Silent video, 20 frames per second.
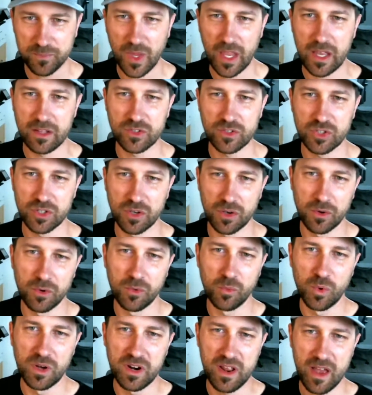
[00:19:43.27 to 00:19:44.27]
And so
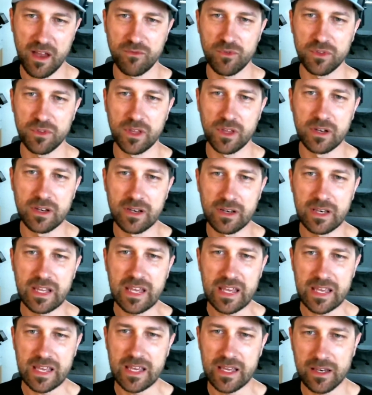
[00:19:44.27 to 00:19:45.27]
whatever the
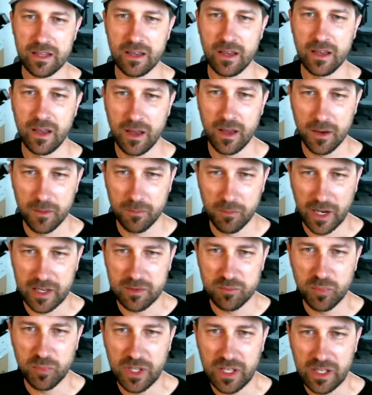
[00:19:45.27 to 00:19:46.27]
need
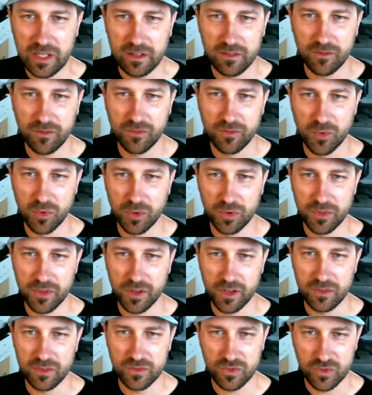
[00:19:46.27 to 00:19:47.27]
might be for the
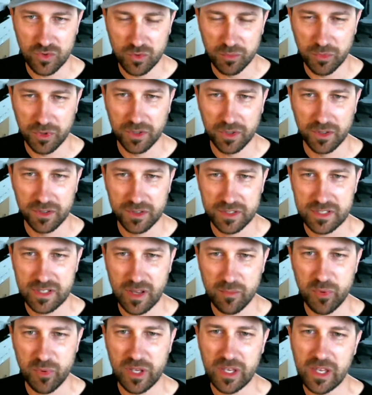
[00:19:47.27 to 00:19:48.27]
consumer
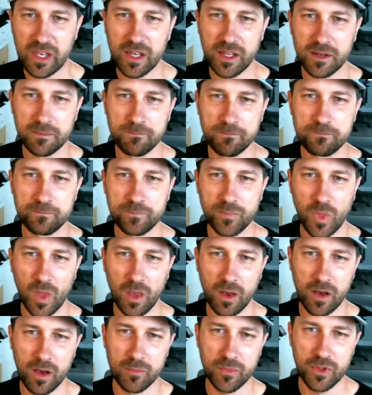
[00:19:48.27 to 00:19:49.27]
stepping in,
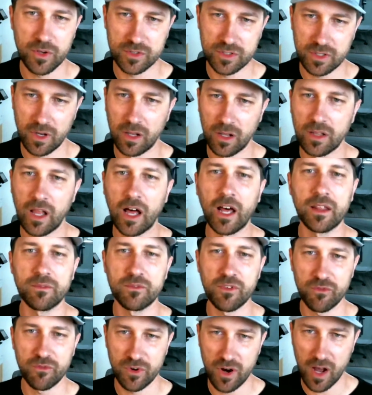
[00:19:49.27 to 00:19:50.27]
there's a lot of
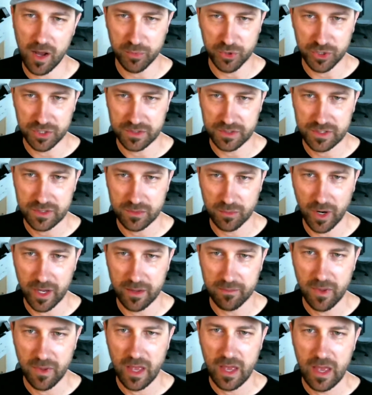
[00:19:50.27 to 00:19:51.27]
different options, right?